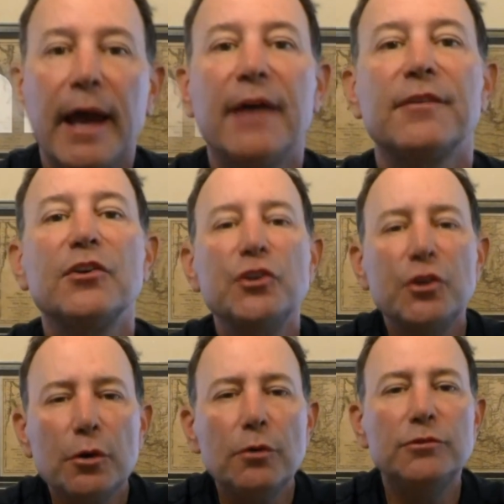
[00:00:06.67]
has a
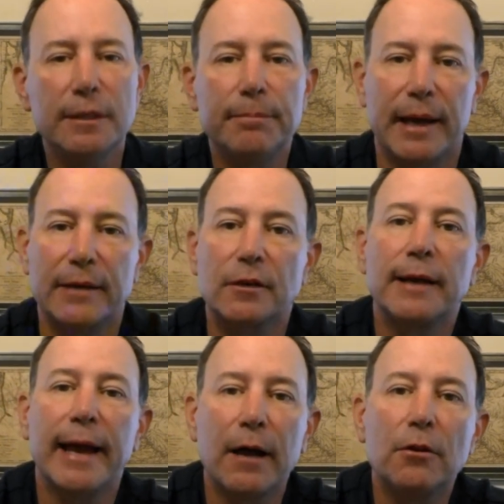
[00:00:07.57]
huge impact on
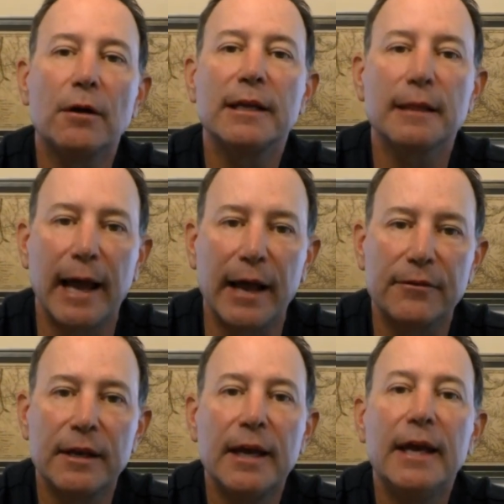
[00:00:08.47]
how long it lasts
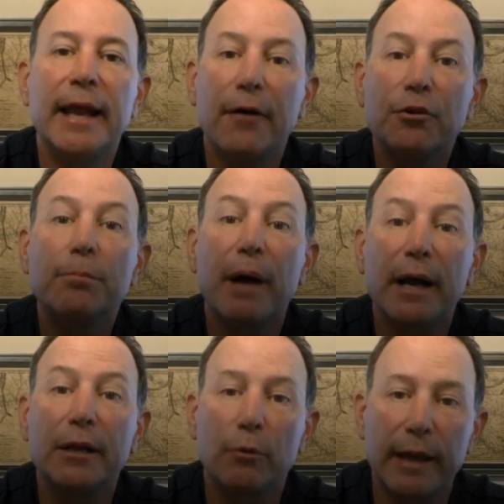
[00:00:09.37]
and how your
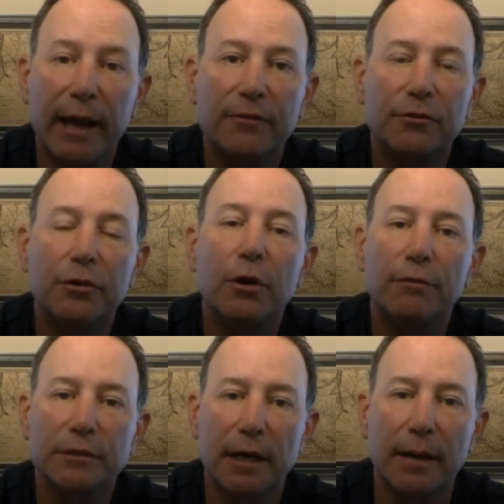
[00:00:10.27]
body reacts to it
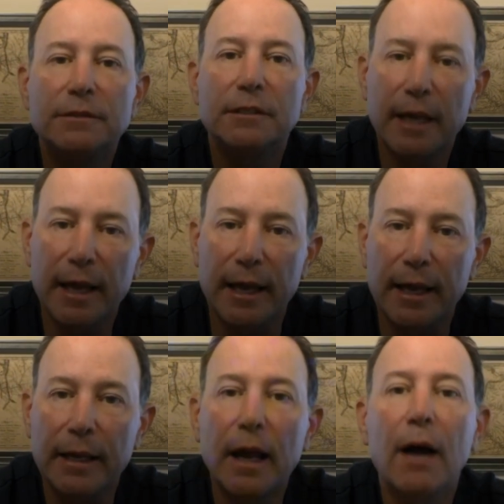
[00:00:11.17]
over time.
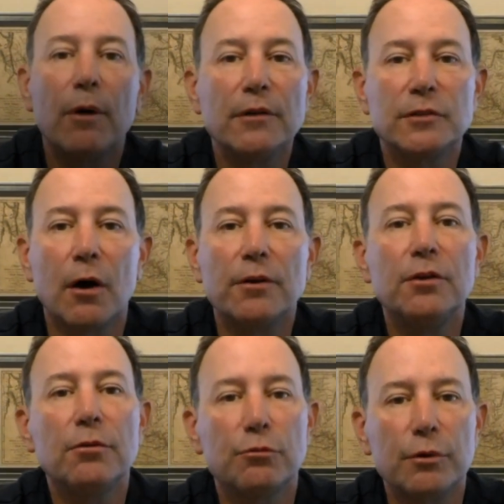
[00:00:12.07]
Today, I want to talk
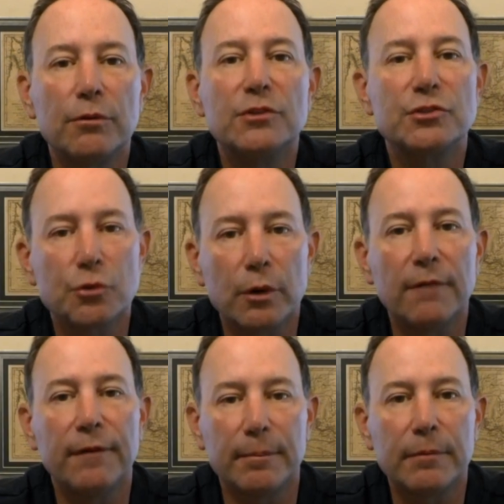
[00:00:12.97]
you through the story
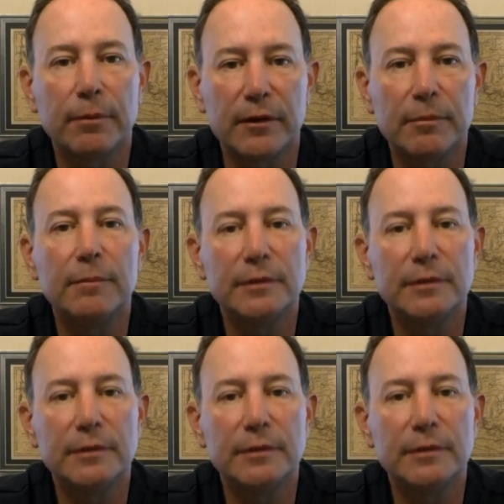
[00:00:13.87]
of hip replacement